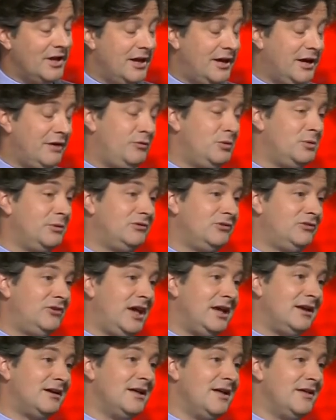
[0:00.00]
If we were to
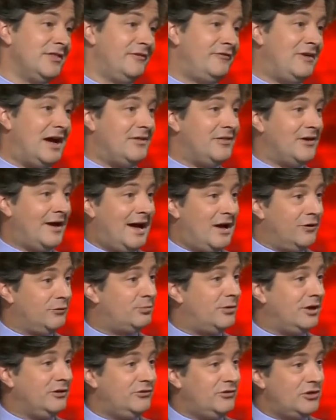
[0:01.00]
take the fact that house
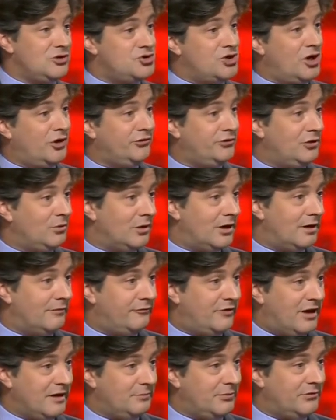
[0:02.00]
prices in Chelsea were up
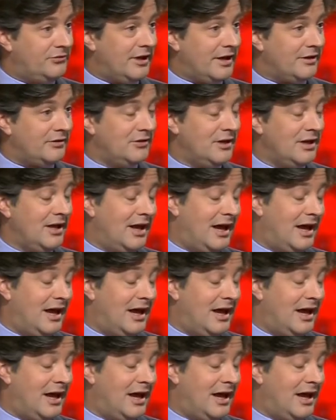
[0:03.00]
5%,